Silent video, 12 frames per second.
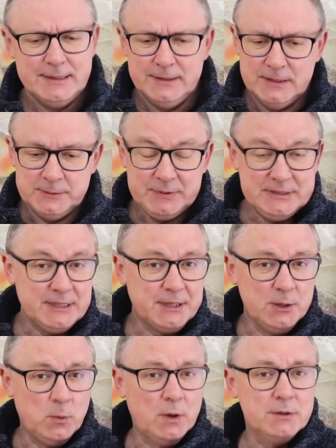This
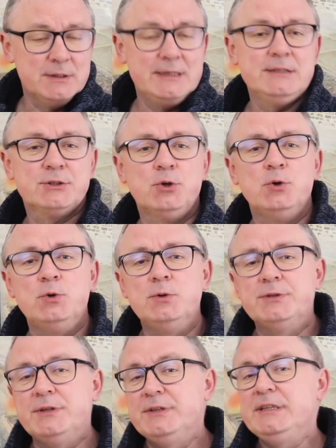particular one is
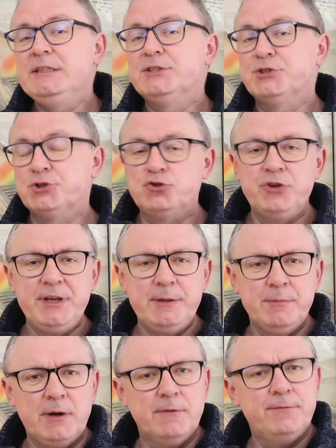called the
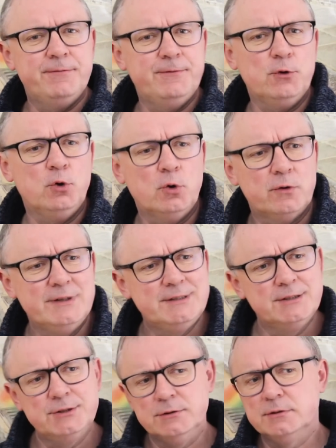Stream 4. It's
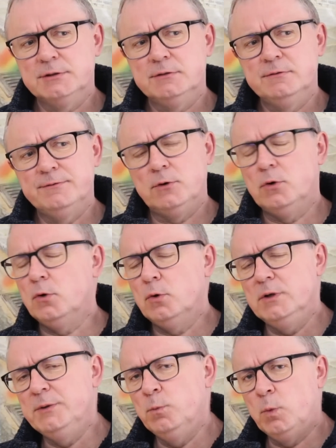a sort of
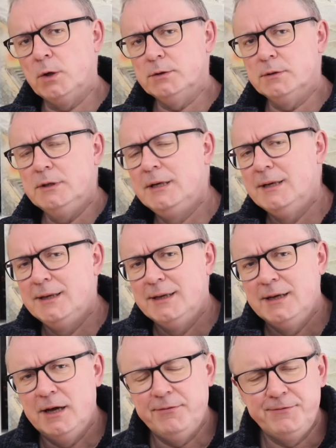all-in-one
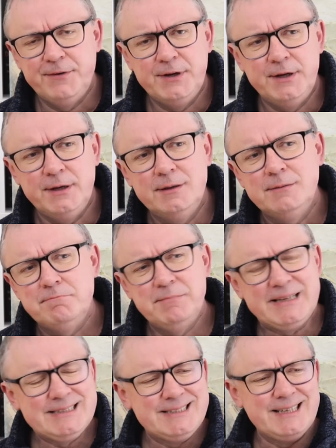affair,
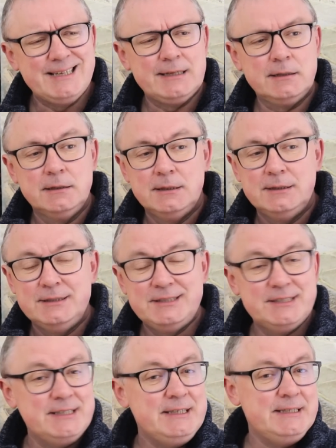mixing
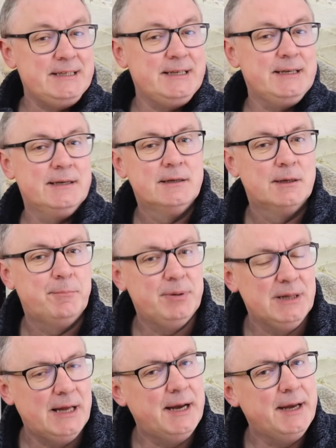CD
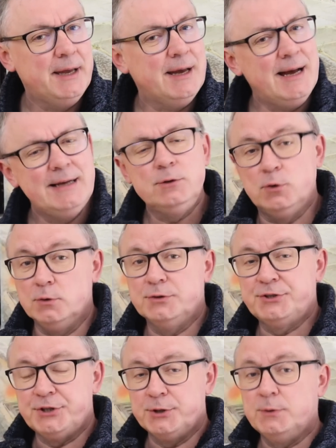play and
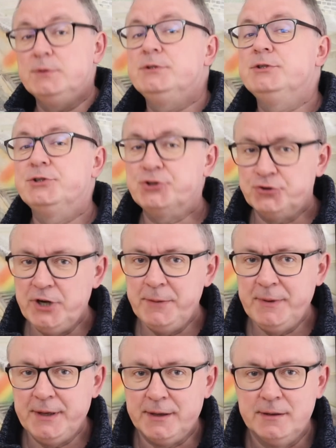also
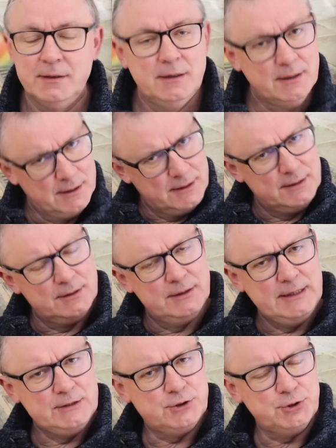streaming
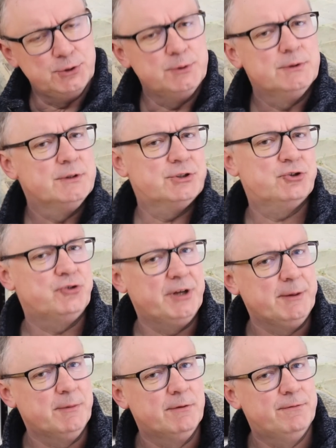into the
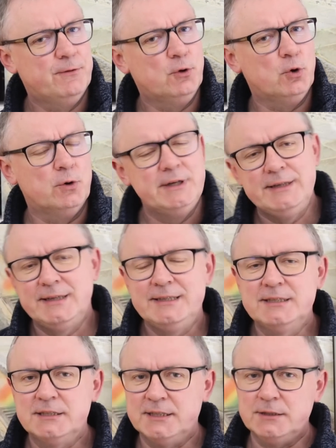Stream 4 in a
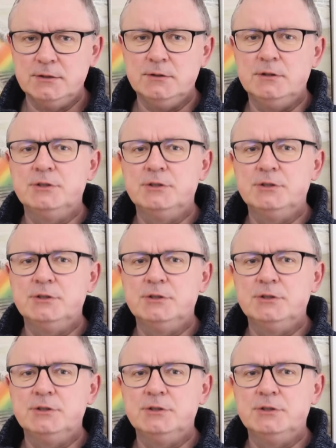single